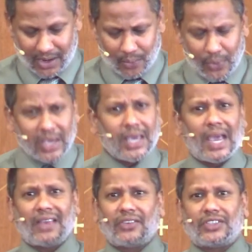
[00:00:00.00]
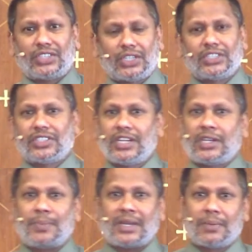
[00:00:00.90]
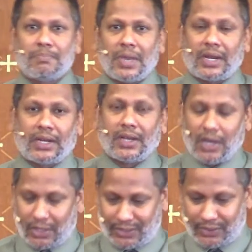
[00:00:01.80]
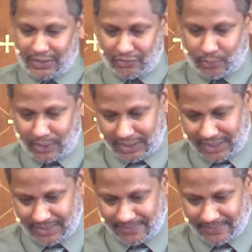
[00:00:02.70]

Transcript: We as a church need to be committed to this work.